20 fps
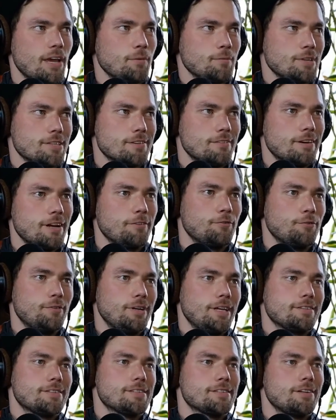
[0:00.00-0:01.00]
families are
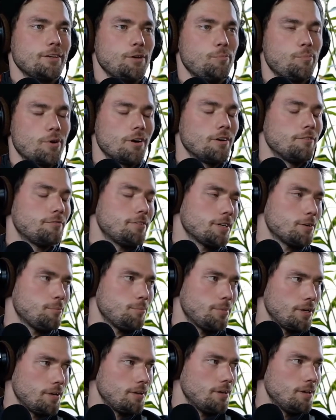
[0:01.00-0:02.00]
never necessarily
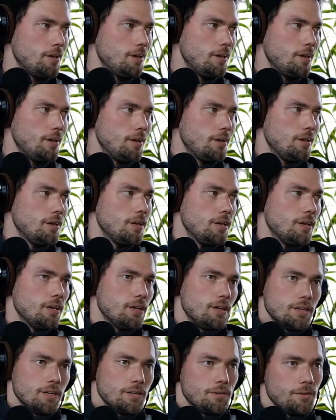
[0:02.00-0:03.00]
perfect, but
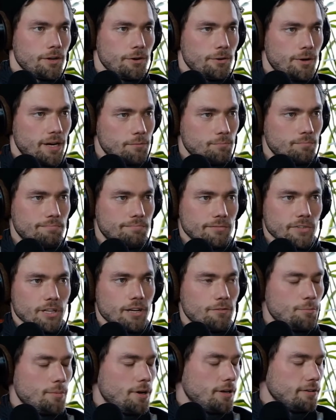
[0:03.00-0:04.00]
you know, I
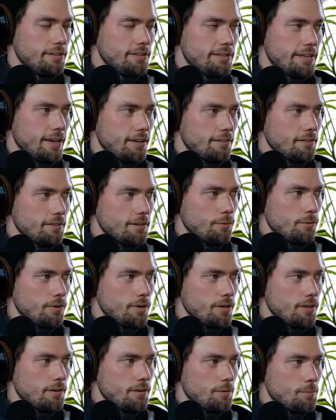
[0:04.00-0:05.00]
love them all to death, and I
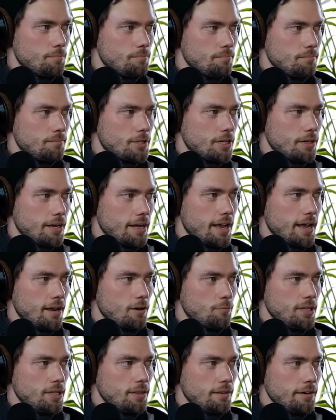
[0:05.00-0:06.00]
wanted to kind of
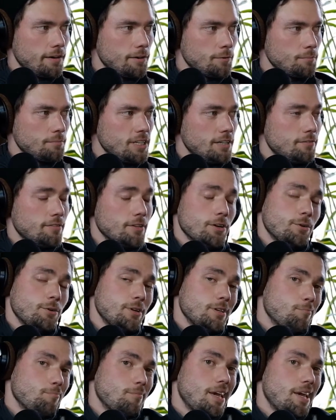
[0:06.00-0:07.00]
add them in there, even
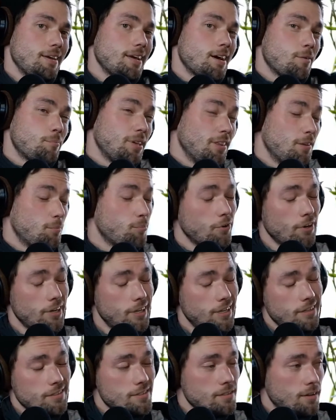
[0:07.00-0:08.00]
though it may not be the
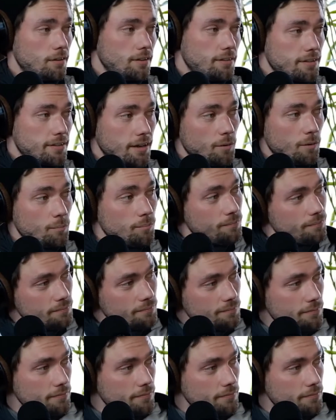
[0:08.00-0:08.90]
prettiest all the time.